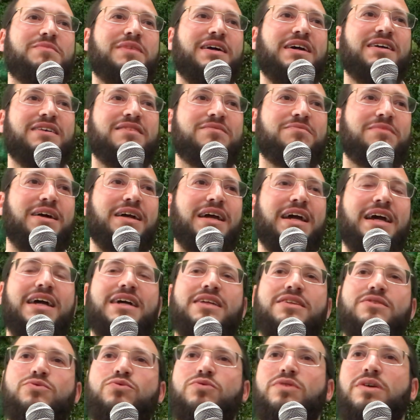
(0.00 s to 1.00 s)
You know,
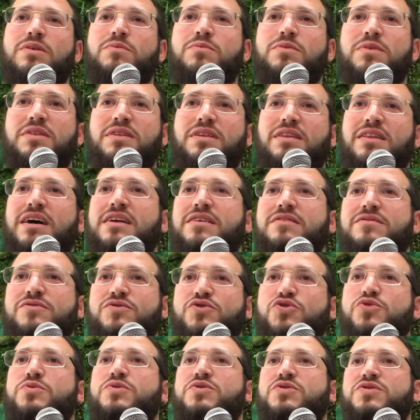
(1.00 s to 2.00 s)
fortunately, my aunt
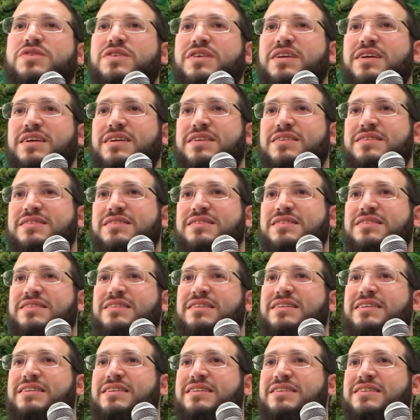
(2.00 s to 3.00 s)
grew up with a lot of
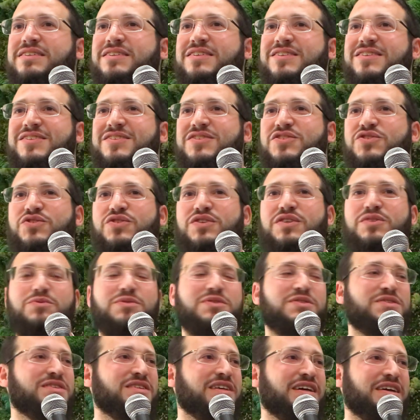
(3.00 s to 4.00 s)
Jewish things.
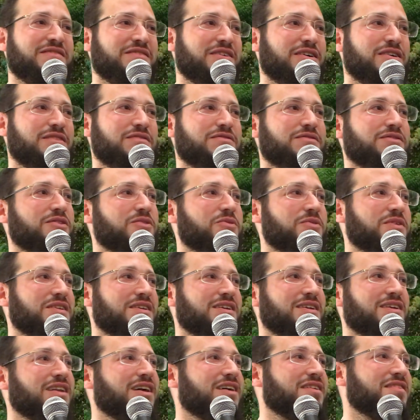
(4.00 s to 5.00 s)
She was
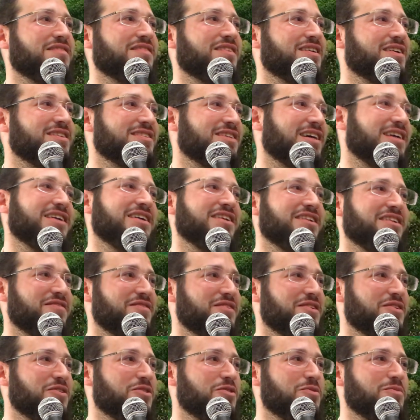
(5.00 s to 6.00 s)
like very fluent in a
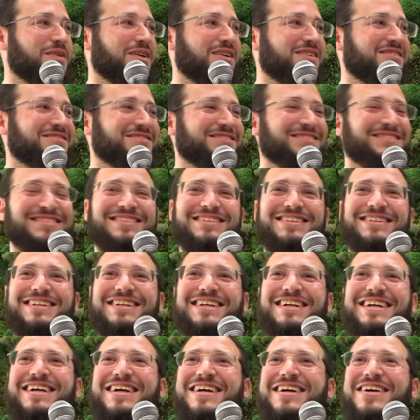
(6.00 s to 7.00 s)
lot of things I didn't even know
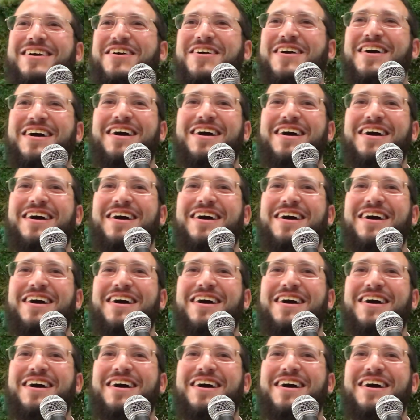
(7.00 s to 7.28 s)
about.